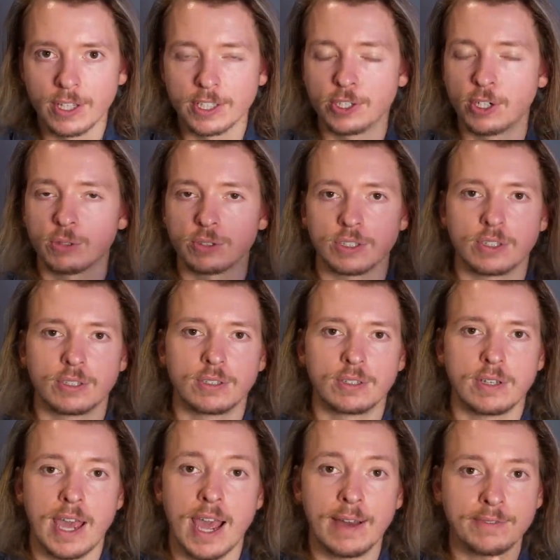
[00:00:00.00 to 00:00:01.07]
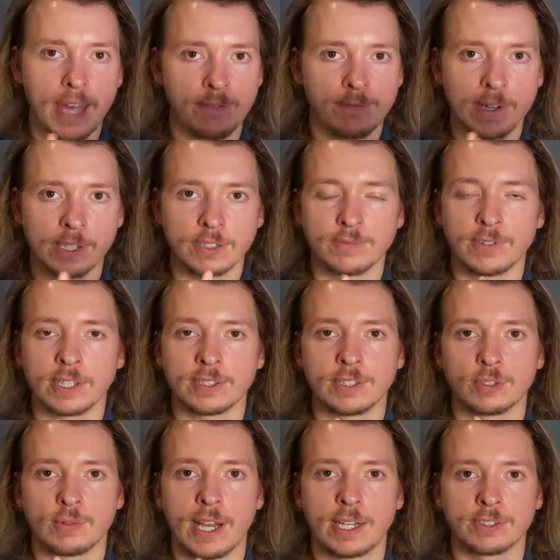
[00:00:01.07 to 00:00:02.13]
you don't have that face to face
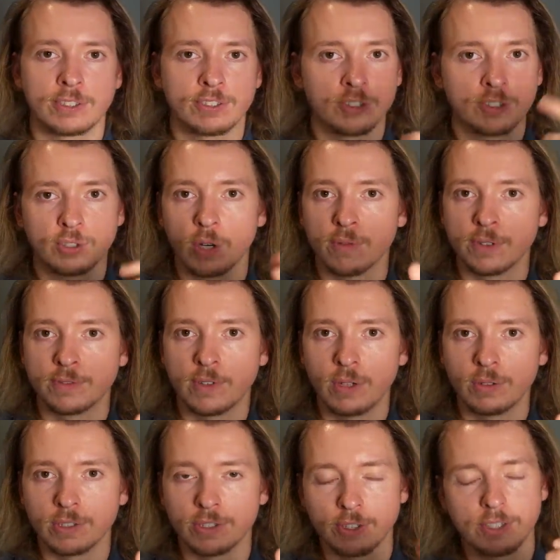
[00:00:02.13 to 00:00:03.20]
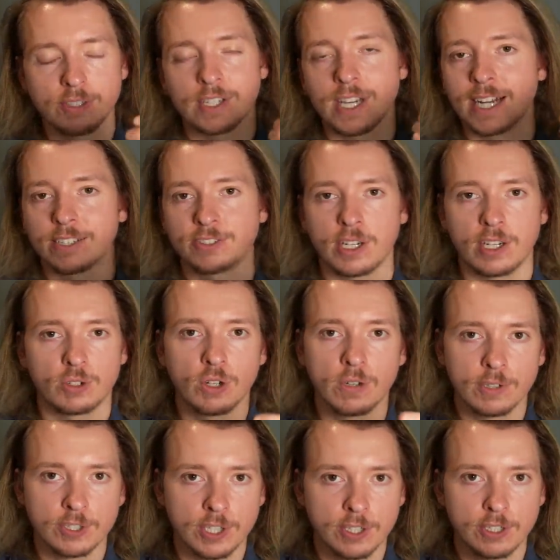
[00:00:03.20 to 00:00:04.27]
interaction. It's just over the phone. So you can kind of talk
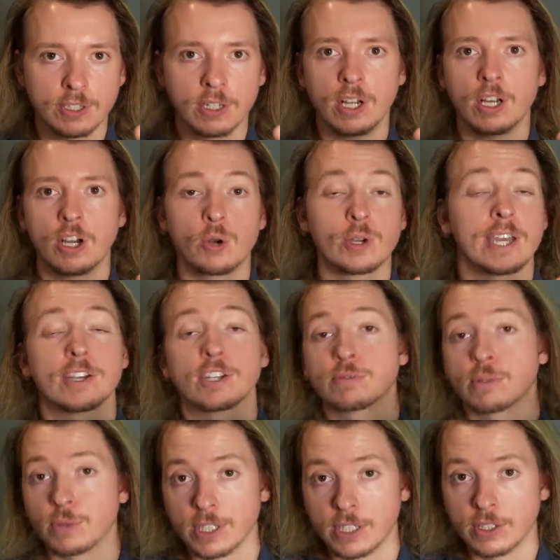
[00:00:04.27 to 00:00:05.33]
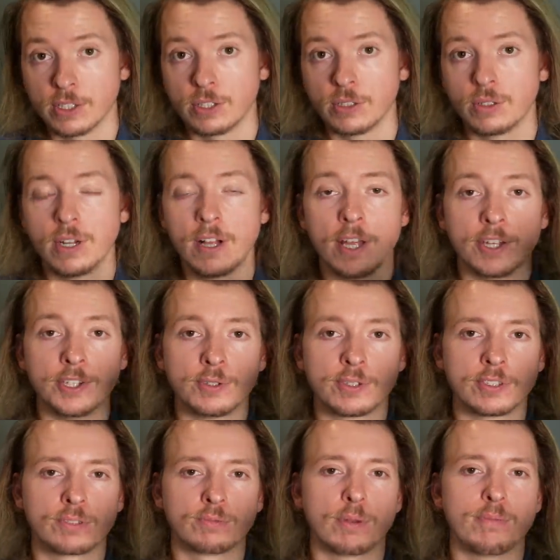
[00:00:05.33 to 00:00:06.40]
over each other. Okay, here's what we're going to do. You
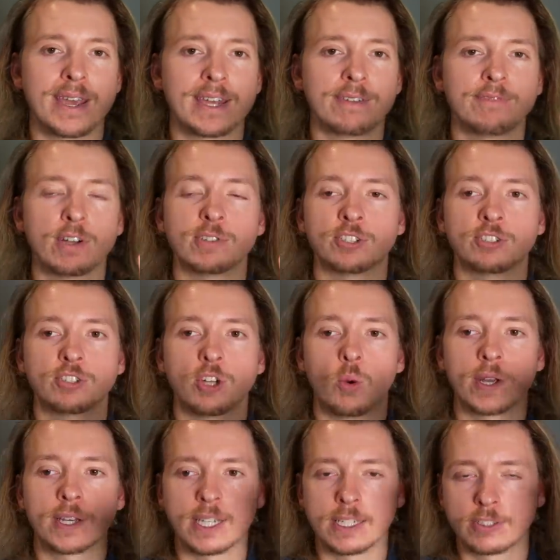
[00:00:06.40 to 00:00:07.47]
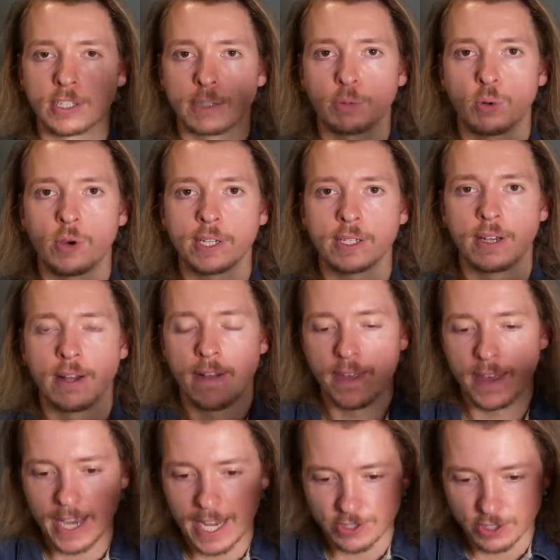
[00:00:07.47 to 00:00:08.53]
can remain very stoic and to the point
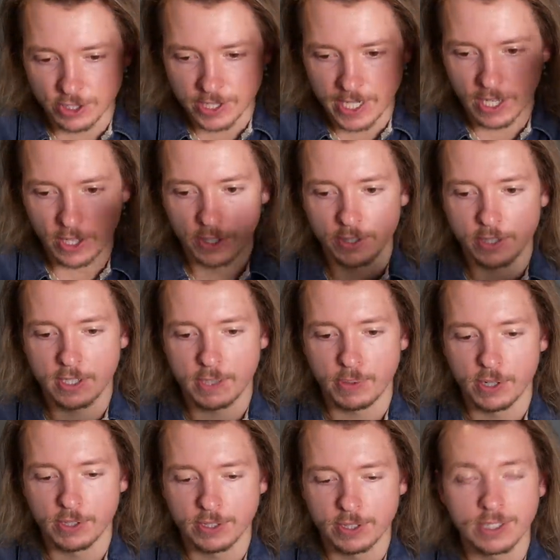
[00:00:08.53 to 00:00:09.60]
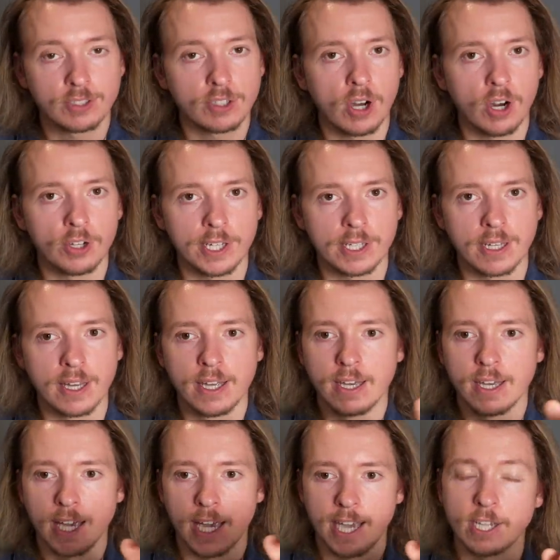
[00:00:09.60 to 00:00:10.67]
and just tell the person that's calling,
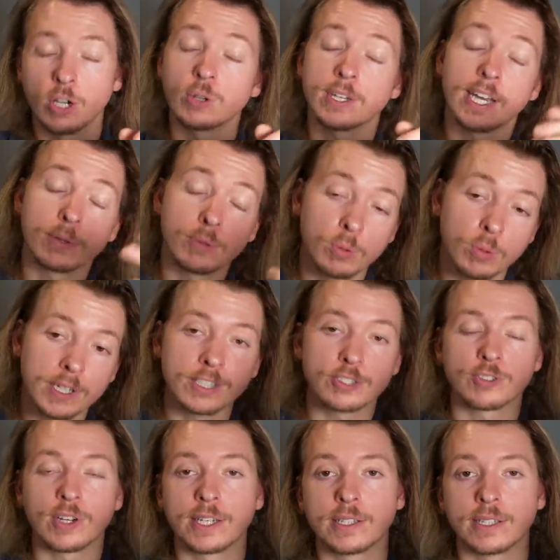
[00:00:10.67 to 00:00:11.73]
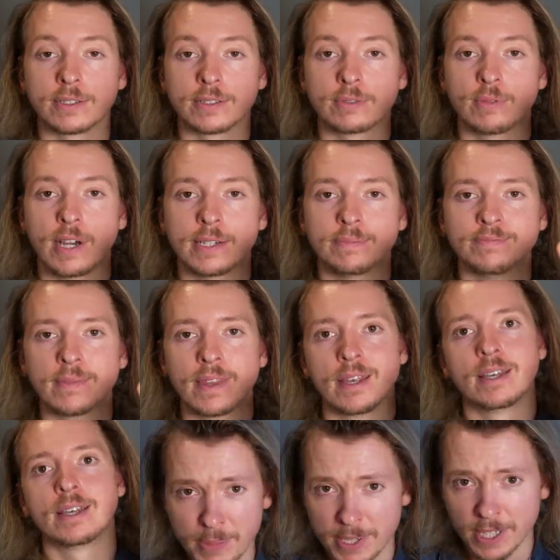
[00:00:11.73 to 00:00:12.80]
hey, okay, well, we're going to try this, right?
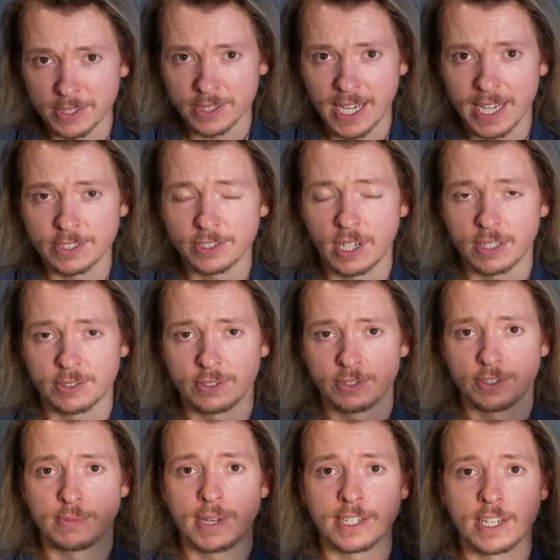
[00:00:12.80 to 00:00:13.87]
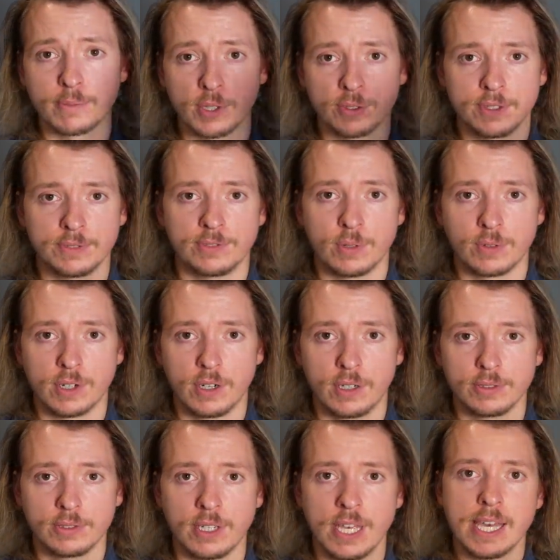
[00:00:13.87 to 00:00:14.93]
Because of that, doctors are making mostly phone
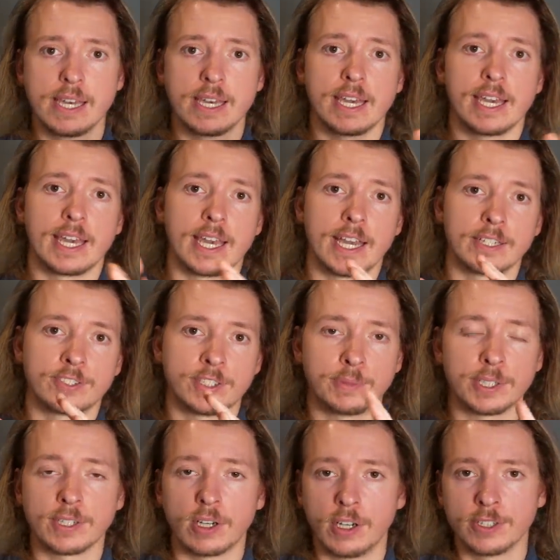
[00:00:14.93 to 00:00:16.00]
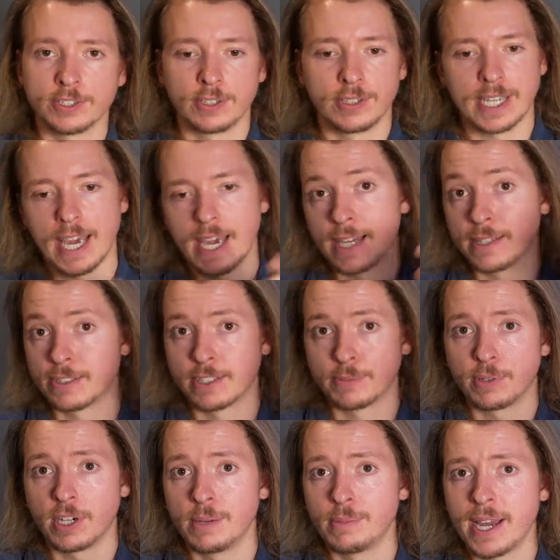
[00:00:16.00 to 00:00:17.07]
calls. And somebody calls, they're like, hey, this is the
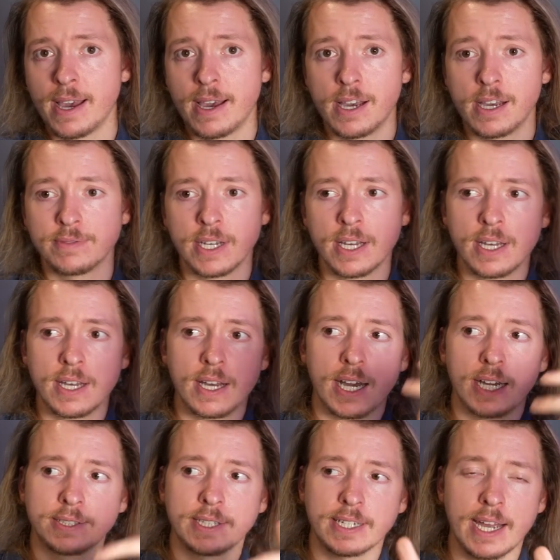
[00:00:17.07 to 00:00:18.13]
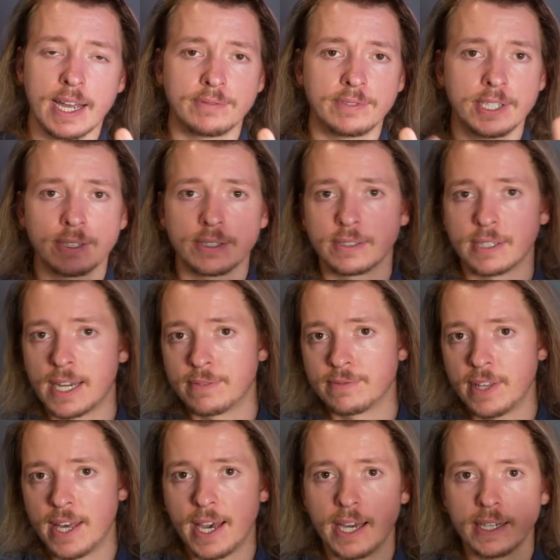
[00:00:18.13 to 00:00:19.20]
problem I have. I think I have this, I have
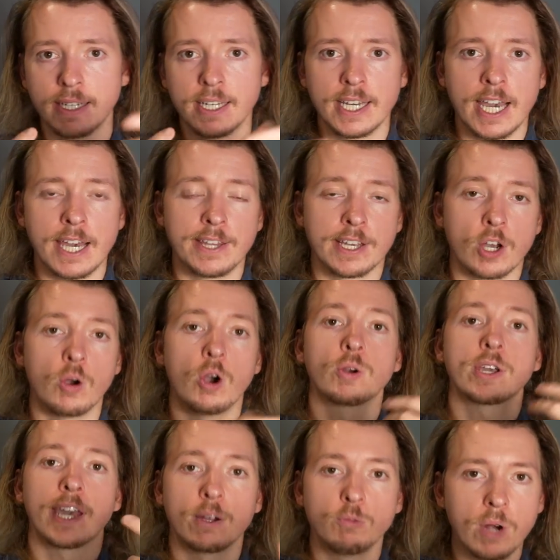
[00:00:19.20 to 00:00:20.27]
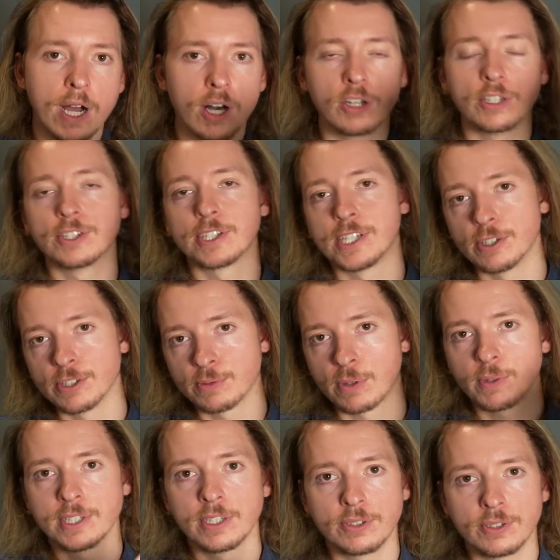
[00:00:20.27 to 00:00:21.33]
that. And they go, okay, well, here's what
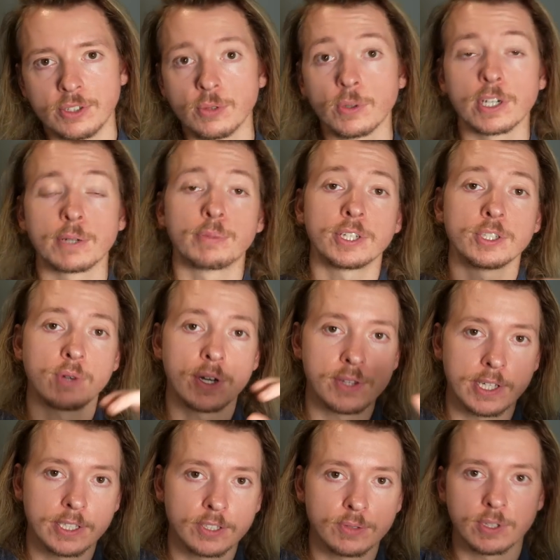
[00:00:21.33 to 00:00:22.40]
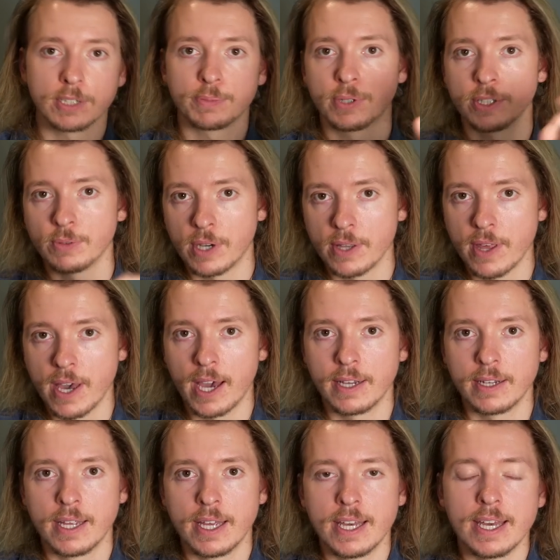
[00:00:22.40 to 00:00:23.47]
we're going to do. We're going to put you on this, we're going to put you on
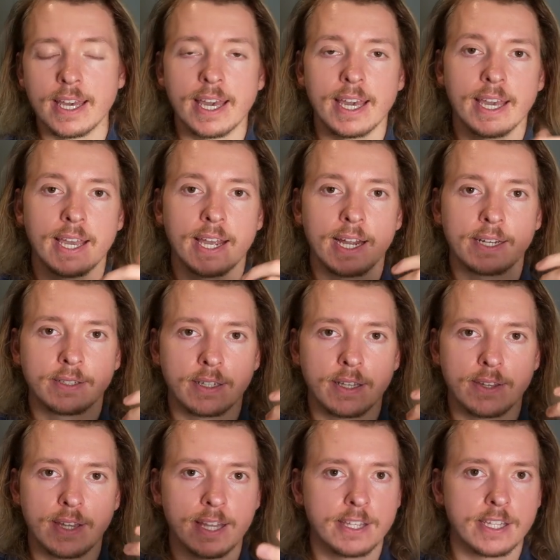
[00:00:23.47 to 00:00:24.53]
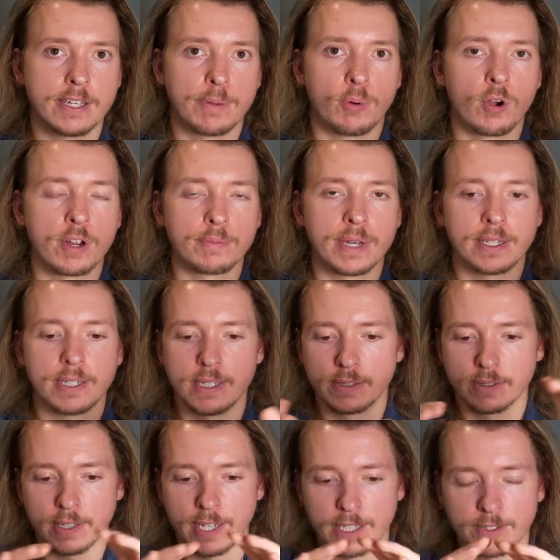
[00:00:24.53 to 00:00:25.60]
that and then the appointment
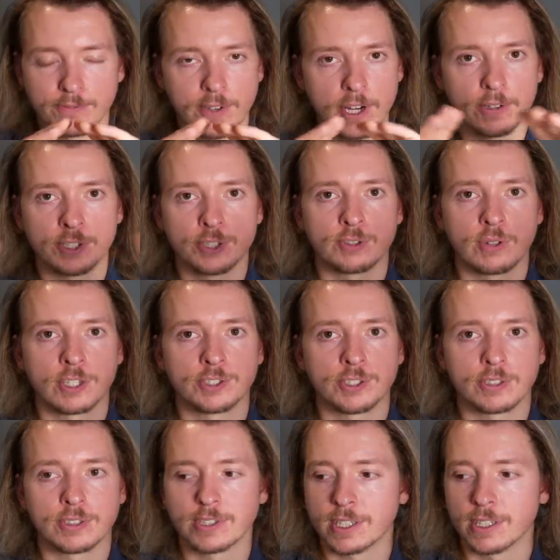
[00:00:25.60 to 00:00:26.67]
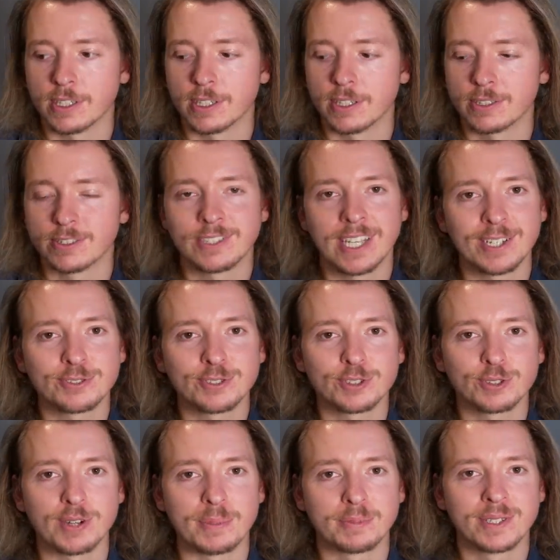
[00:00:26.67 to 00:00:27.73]
is like very structured. It's like a sales
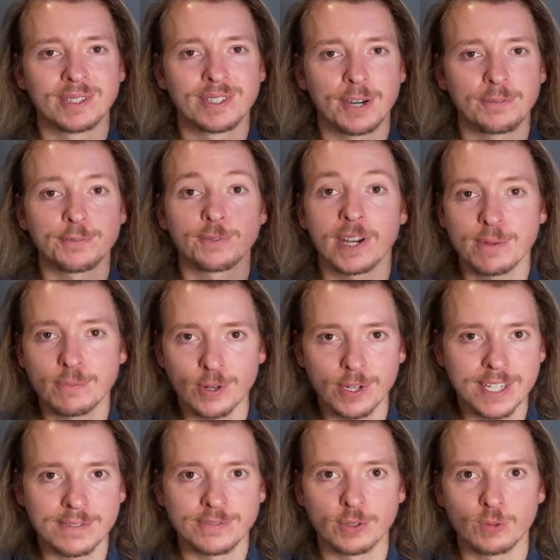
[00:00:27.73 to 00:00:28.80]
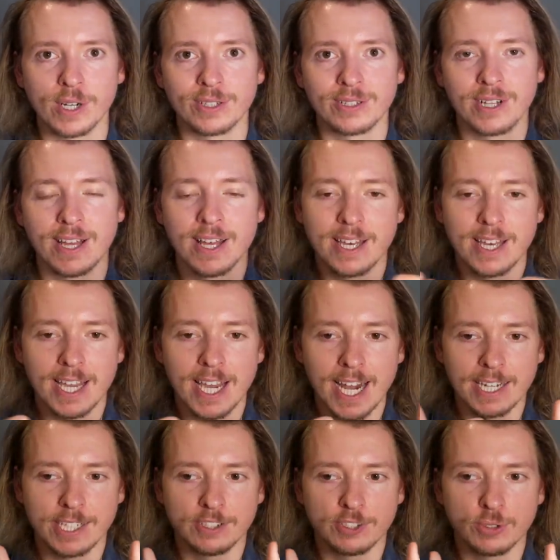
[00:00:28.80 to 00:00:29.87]
script, a framework, if you will.
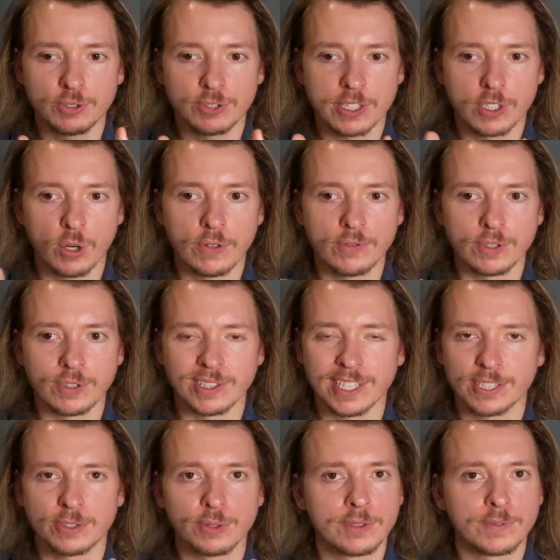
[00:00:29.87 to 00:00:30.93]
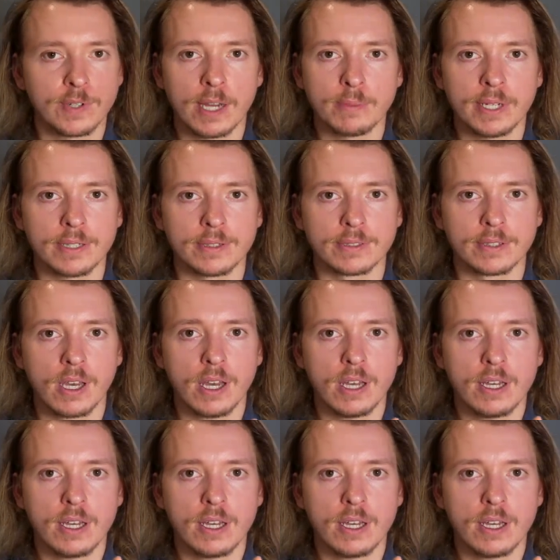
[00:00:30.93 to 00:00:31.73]
And it's usually over in like two to five minutes.